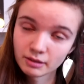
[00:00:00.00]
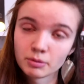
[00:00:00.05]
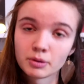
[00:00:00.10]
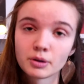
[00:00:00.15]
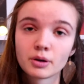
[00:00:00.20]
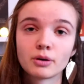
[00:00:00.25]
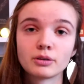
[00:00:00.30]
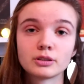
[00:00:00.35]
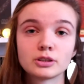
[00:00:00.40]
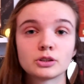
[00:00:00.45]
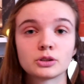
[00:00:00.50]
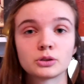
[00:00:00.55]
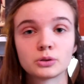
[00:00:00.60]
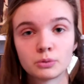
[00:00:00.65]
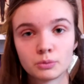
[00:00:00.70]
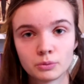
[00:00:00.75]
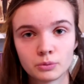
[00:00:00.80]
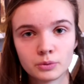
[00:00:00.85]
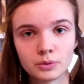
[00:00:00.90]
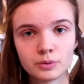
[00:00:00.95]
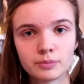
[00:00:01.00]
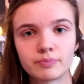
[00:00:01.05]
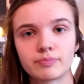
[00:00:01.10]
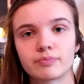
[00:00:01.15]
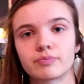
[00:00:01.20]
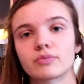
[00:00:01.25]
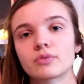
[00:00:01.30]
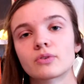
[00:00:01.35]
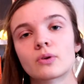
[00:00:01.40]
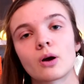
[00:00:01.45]
we're going to
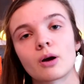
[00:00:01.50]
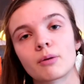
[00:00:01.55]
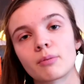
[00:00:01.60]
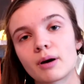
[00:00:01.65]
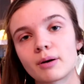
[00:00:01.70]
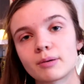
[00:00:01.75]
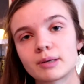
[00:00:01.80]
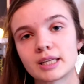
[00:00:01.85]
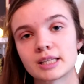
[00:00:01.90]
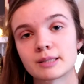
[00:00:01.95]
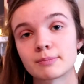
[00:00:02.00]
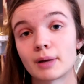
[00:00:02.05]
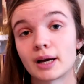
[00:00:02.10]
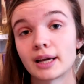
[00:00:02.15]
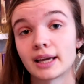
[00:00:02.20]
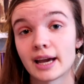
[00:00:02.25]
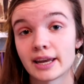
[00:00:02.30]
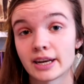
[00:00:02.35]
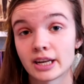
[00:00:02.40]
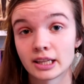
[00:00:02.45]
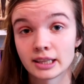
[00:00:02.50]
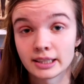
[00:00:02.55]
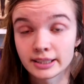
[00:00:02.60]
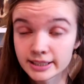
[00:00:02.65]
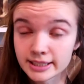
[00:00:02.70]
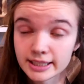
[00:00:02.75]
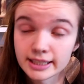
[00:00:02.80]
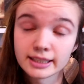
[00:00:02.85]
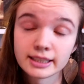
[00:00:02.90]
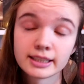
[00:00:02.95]
talk about is my
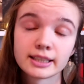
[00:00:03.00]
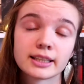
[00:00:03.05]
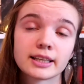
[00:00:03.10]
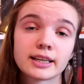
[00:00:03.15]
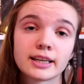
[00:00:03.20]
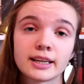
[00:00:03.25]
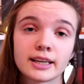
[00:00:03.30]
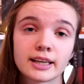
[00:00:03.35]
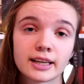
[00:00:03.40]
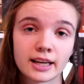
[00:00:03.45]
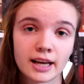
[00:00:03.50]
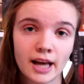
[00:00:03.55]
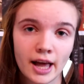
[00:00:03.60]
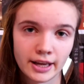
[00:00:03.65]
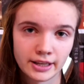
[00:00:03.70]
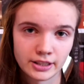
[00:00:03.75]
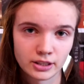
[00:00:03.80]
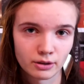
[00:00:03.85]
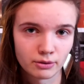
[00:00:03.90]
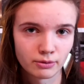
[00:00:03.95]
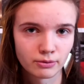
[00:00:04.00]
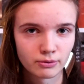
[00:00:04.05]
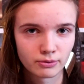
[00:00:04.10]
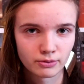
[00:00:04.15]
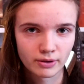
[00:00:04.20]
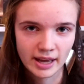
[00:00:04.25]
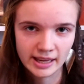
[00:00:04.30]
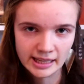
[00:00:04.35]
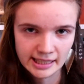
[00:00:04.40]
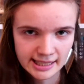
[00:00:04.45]
analytic kind of
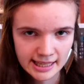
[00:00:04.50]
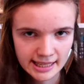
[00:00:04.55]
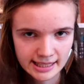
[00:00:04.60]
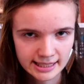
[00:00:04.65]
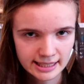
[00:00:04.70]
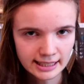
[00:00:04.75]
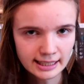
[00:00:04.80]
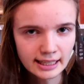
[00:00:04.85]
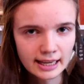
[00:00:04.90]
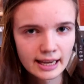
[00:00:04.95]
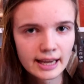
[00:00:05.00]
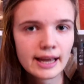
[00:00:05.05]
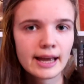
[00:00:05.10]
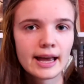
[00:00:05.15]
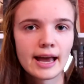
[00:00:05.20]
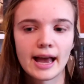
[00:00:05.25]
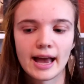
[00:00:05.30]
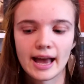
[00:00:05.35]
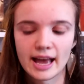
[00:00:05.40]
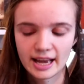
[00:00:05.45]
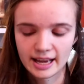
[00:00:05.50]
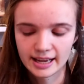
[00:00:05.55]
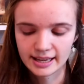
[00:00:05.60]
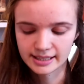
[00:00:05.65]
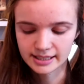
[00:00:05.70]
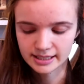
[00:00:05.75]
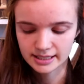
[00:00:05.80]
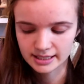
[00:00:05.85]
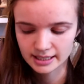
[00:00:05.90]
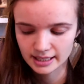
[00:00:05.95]
annotating,
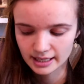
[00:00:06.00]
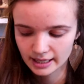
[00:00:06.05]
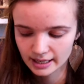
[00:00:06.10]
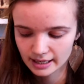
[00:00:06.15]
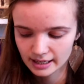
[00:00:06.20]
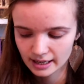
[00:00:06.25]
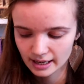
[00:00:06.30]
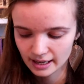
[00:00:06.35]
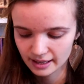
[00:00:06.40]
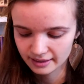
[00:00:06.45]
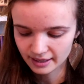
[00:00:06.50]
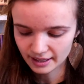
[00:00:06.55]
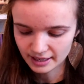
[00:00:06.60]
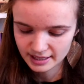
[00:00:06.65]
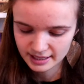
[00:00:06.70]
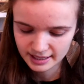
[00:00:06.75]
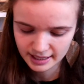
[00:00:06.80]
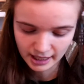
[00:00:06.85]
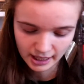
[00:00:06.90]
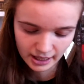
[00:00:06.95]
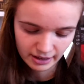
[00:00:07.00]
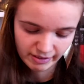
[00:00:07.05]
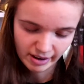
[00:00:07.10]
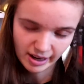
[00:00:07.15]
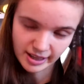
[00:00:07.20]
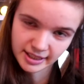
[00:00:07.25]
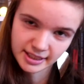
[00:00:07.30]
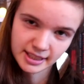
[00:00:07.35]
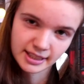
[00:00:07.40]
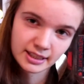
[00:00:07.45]
and that's the kind of
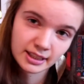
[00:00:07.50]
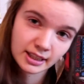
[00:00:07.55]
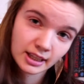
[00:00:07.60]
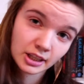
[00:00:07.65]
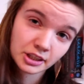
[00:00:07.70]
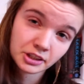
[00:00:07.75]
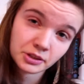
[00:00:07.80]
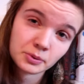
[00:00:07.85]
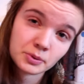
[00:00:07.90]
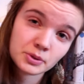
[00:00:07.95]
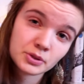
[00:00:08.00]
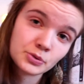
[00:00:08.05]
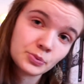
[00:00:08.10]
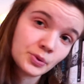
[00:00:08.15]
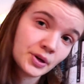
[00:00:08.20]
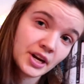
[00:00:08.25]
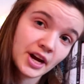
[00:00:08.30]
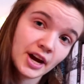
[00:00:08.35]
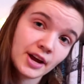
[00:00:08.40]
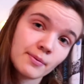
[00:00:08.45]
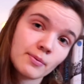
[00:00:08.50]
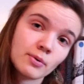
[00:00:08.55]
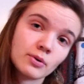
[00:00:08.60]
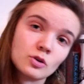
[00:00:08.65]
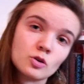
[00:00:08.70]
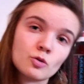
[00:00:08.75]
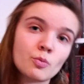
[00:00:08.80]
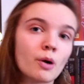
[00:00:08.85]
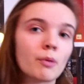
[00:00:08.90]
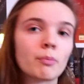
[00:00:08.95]
annotating I use when I want
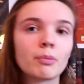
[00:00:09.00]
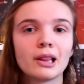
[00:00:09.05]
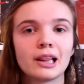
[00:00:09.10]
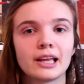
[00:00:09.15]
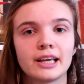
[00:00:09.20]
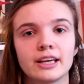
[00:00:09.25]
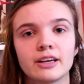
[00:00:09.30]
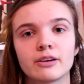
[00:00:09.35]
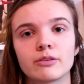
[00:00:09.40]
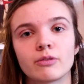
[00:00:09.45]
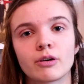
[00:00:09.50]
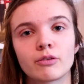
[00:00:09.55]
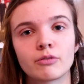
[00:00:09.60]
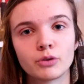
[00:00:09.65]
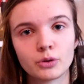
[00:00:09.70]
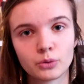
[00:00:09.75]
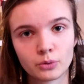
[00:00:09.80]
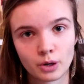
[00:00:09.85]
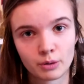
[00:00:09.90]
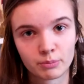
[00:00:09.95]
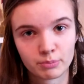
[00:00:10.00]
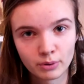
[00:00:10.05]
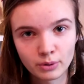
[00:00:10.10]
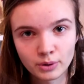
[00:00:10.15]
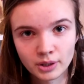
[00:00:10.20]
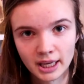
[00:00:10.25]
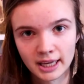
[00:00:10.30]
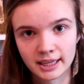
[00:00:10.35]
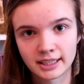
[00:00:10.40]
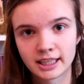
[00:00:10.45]
to properly review a
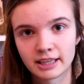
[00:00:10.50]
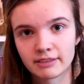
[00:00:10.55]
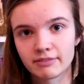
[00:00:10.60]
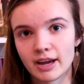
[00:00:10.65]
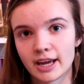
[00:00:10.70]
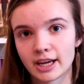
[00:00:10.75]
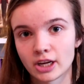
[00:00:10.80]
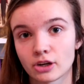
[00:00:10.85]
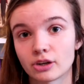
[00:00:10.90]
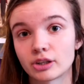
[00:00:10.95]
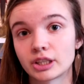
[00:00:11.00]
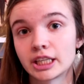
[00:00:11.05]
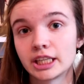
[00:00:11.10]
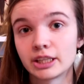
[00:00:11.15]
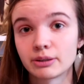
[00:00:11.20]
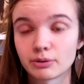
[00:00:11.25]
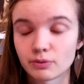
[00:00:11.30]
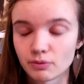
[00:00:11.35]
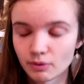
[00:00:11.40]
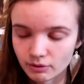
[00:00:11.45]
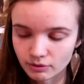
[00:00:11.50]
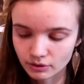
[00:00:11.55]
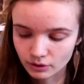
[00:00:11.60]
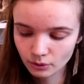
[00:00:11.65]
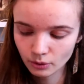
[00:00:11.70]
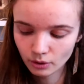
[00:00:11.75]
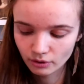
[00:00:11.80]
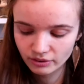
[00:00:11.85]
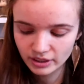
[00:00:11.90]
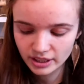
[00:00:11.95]
book and give a coherent
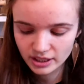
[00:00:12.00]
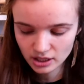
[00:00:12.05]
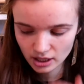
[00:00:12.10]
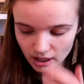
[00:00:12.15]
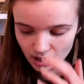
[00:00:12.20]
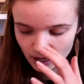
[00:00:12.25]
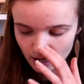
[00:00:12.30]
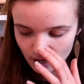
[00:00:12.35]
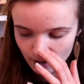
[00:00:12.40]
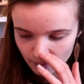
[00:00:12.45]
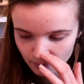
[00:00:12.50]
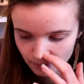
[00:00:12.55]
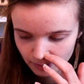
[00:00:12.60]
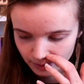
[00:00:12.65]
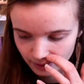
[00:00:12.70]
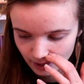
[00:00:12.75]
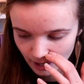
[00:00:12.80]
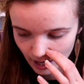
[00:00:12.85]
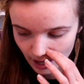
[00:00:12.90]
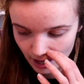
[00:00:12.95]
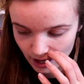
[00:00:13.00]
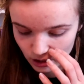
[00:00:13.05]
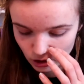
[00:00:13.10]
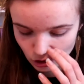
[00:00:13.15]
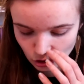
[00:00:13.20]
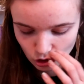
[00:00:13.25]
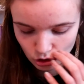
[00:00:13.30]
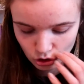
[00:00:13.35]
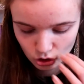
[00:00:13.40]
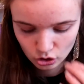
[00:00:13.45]
review of it.
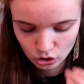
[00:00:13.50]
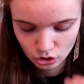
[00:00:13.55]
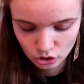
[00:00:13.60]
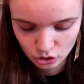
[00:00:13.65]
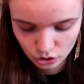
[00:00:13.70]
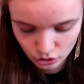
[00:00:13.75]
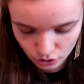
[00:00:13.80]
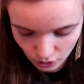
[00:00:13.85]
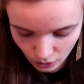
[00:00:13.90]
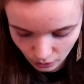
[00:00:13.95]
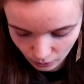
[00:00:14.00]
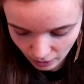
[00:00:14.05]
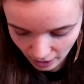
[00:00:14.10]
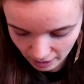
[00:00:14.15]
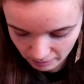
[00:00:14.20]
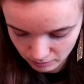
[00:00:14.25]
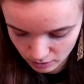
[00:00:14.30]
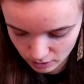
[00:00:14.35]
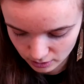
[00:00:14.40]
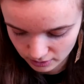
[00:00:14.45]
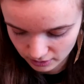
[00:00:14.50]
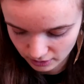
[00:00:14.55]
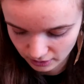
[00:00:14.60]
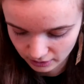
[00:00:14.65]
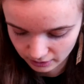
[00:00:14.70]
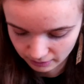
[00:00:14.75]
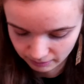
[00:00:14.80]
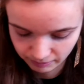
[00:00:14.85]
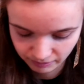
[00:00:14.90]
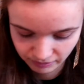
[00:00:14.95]
So I'm just
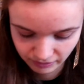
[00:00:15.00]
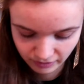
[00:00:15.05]
gonna